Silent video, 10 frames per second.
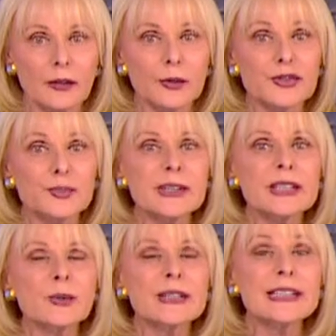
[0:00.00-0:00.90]
We're
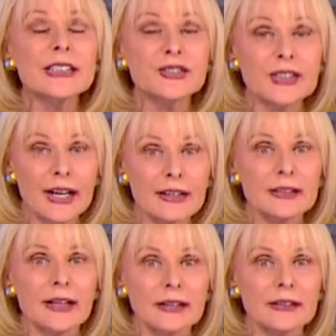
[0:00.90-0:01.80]
speaking with each
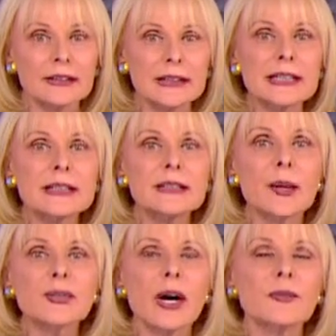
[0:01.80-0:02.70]
candidate in an
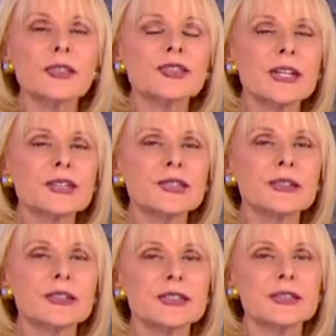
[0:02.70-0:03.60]
in-depth
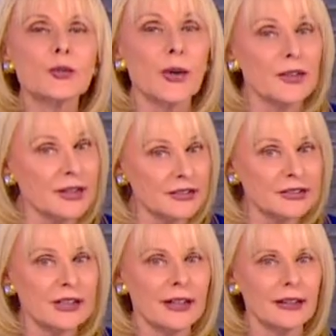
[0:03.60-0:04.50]
conversation to see where they
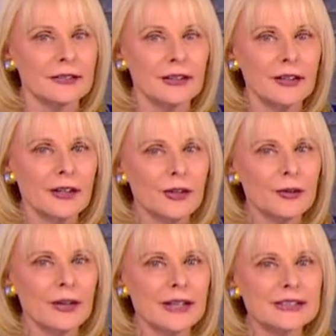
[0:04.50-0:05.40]
stand.
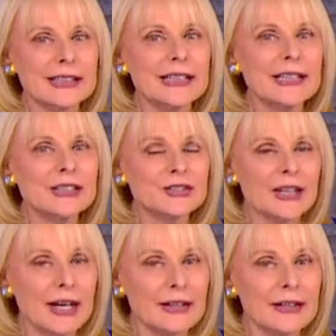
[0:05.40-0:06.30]
We're asking each
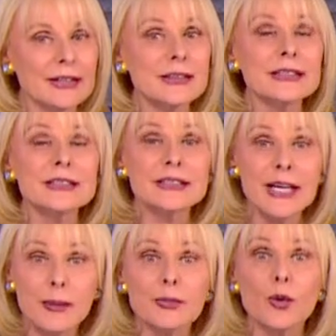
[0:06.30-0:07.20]
candidate the
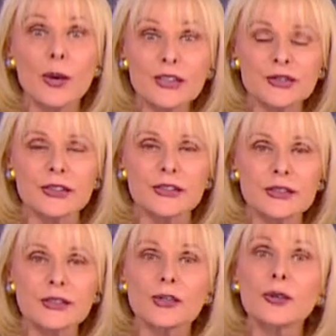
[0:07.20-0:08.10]
same
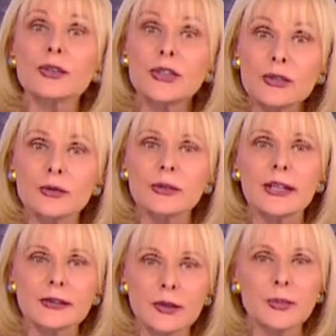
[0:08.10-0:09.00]
questions so you
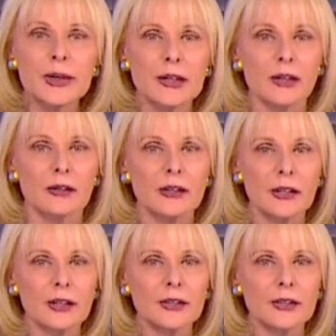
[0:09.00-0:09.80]
can compare.